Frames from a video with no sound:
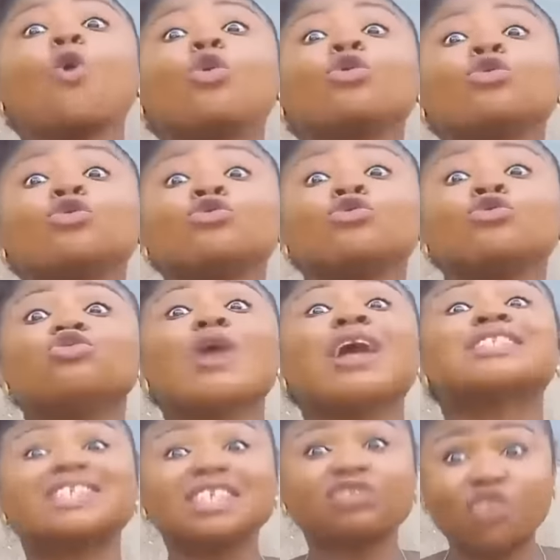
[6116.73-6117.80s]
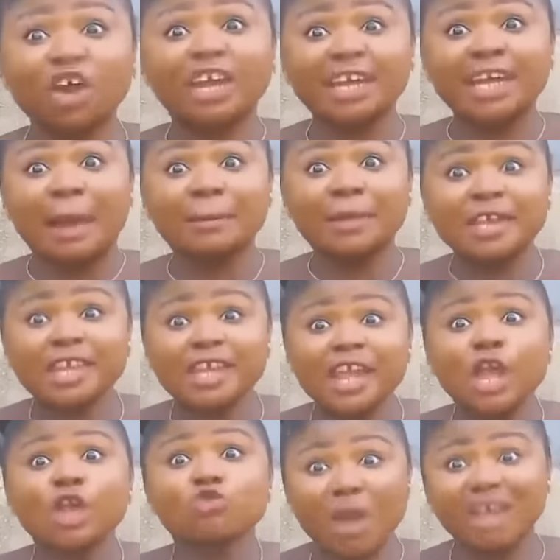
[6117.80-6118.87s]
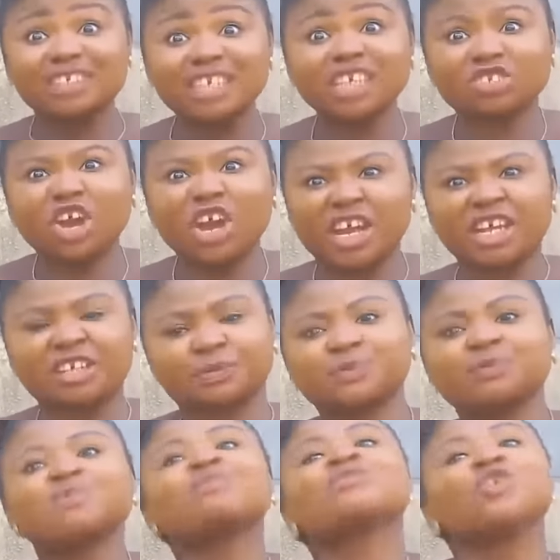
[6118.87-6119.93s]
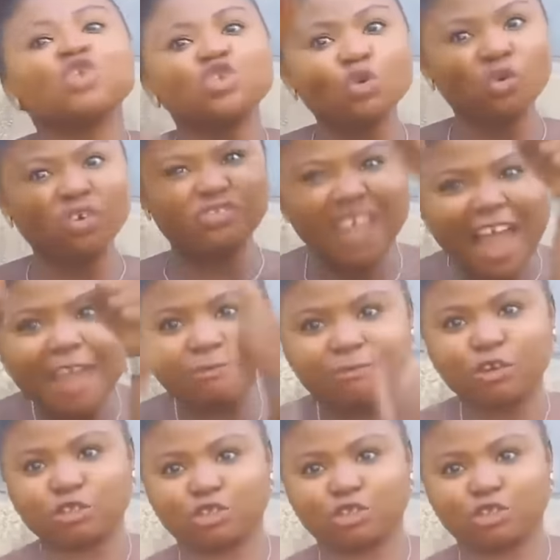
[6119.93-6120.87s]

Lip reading: you are still talking, Abby. You are still talking. You will die first.